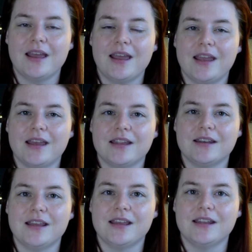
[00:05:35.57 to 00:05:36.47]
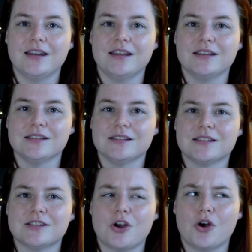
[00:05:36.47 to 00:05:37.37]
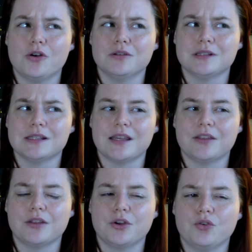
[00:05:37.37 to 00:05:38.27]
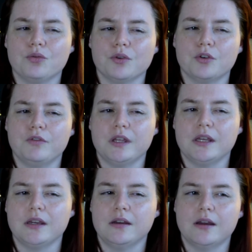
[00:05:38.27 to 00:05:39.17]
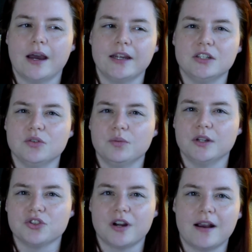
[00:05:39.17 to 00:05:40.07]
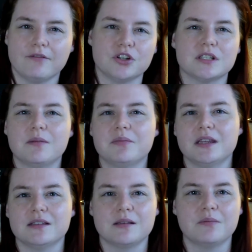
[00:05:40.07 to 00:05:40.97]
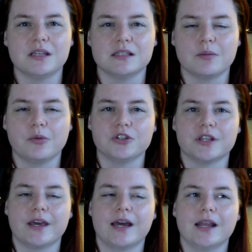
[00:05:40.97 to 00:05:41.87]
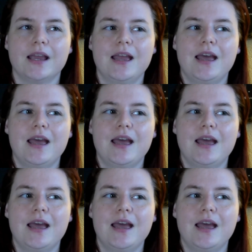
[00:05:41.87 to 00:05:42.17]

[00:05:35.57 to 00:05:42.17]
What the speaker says: and it is called like the Groovy Guide to Witchcraft or something similar to that.